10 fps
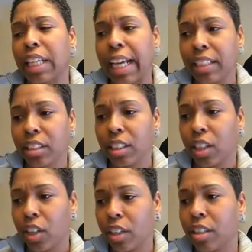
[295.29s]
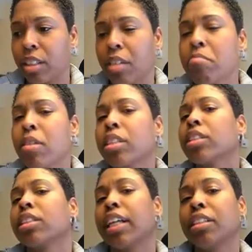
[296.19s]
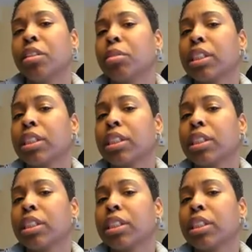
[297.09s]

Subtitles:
I actually heard a mother say to a